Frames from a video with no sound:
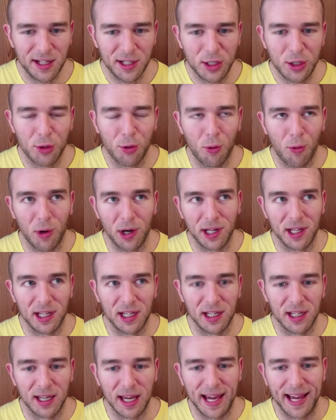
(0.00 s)

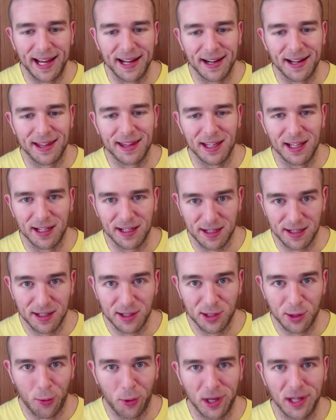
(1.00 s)
twenty-eight, I think,
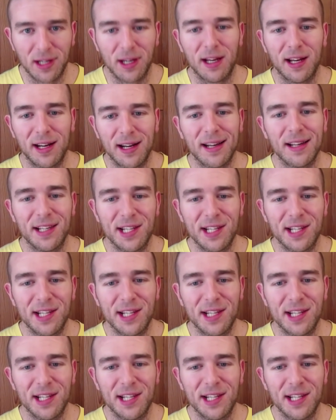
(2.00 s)
twenty-eight.